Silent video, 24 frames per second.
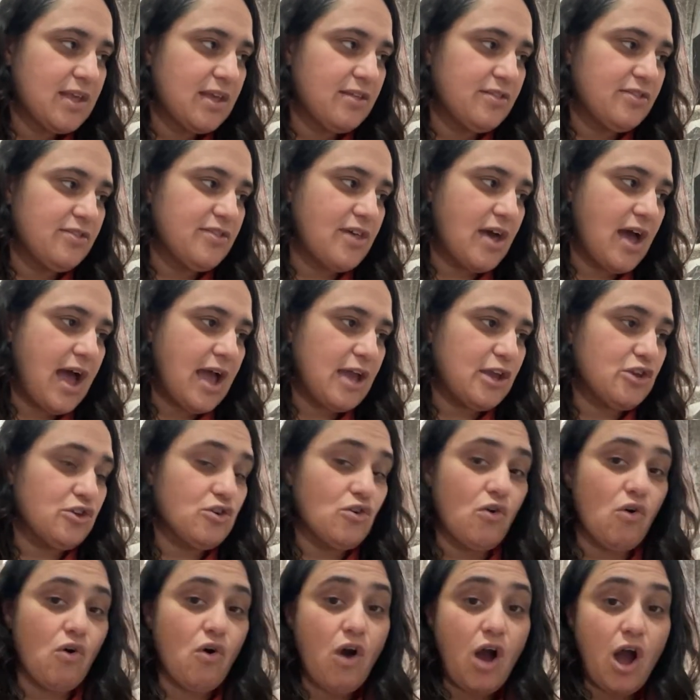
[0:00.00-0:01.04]
that
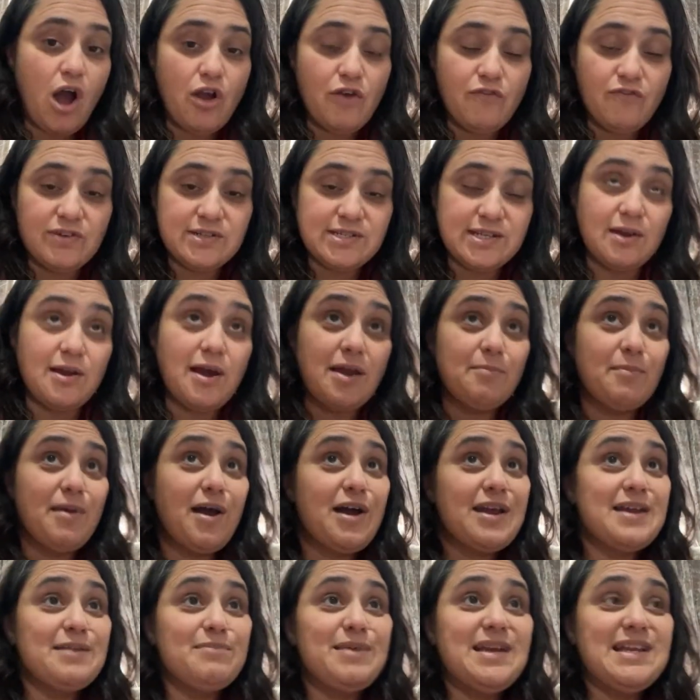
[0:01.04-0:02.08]
you're over, so I
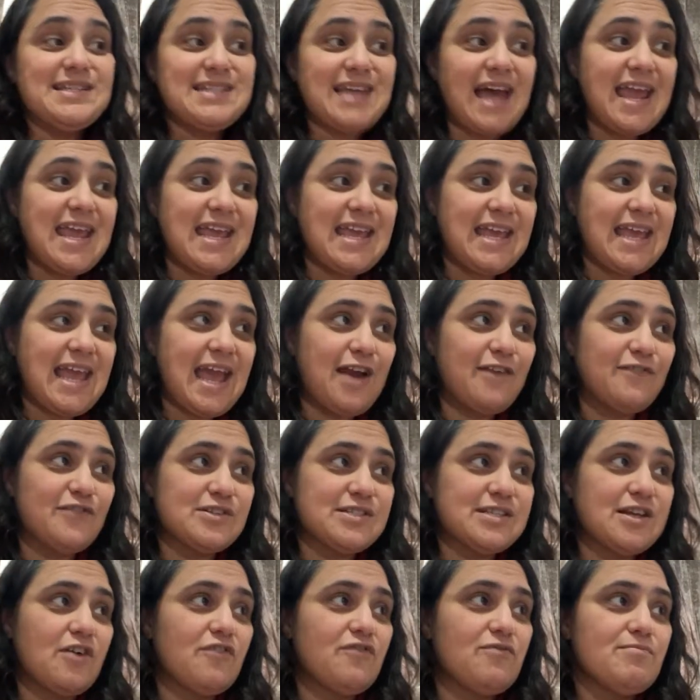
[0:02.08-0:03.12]
mean taking care of
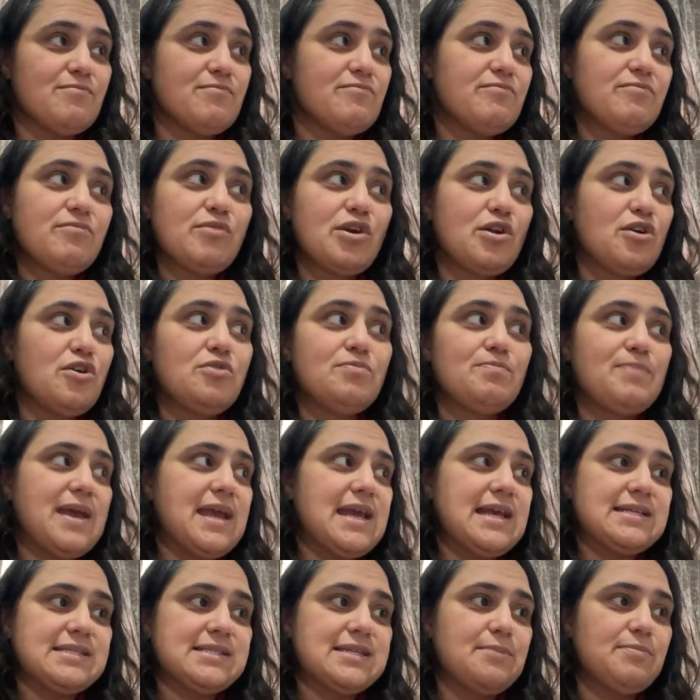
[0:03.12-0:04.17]
yourself could
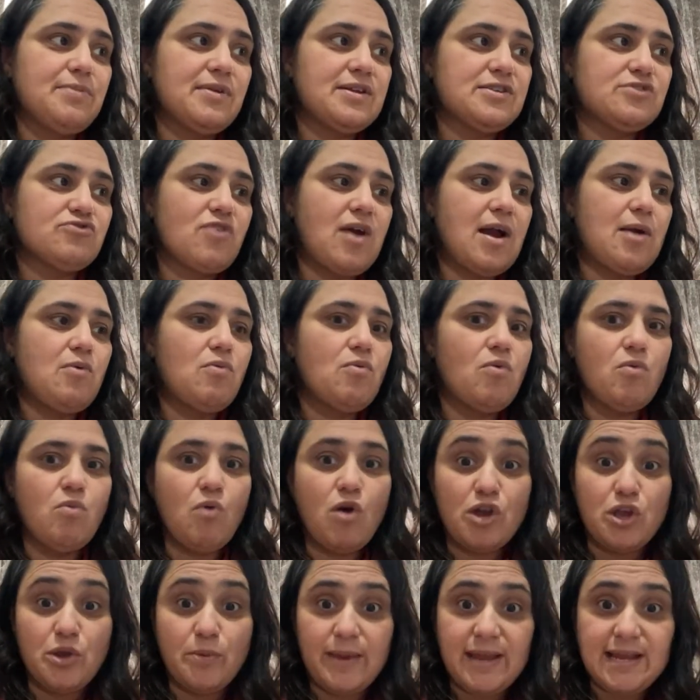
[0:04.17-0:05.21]
be as simple as, right, well,
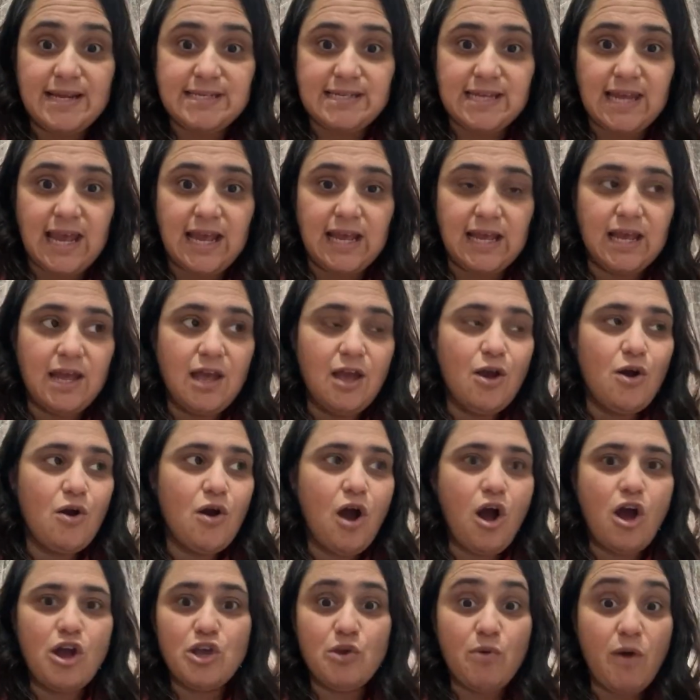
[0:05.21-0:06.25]
what are you eating?
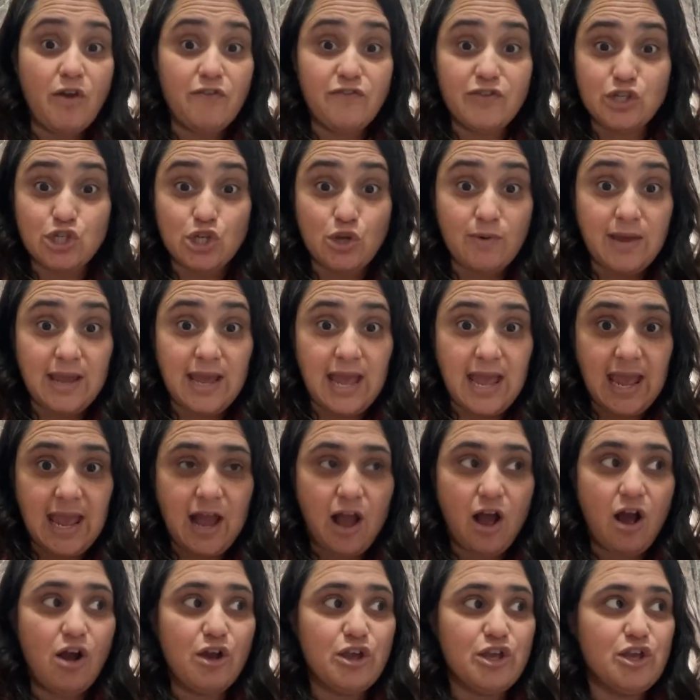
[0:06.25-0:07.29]
Are you overdoing it?
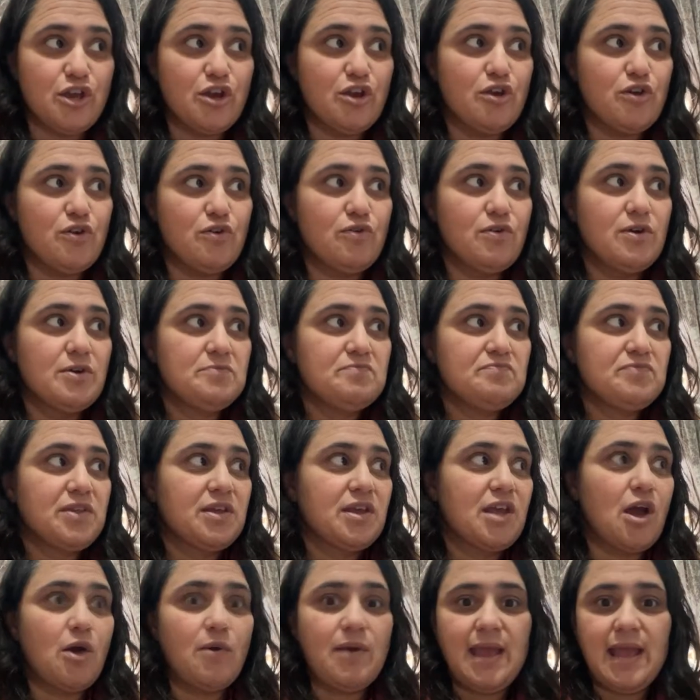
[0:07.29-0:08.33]
Are you
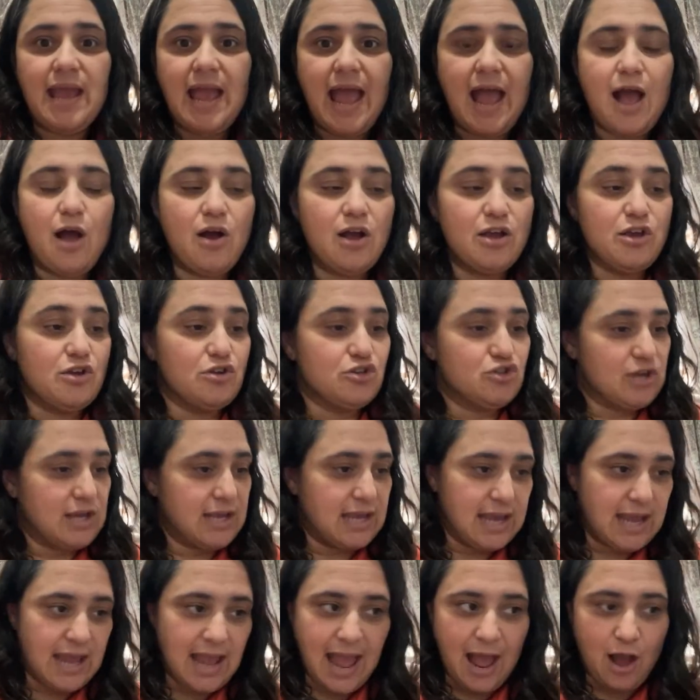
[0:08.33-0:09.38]
going out? Are you
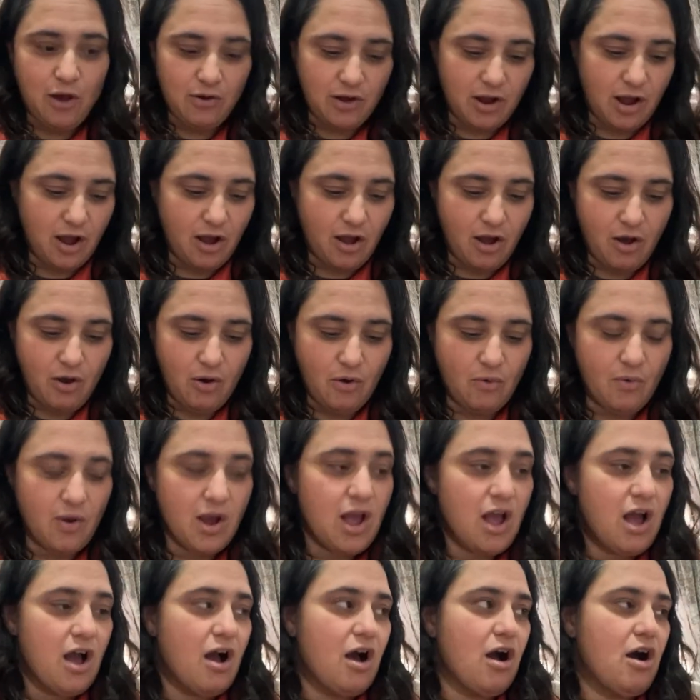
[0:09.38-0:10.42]
drinking alcohol?
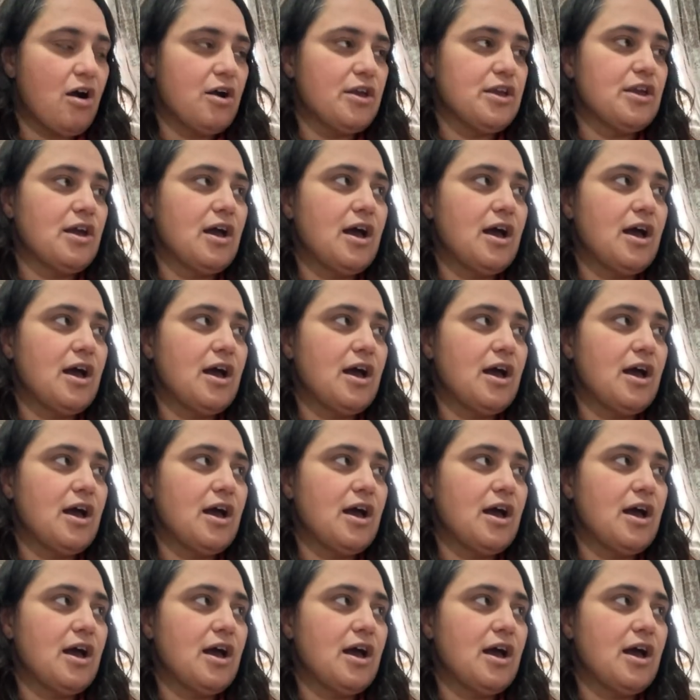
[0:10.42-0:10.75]
Are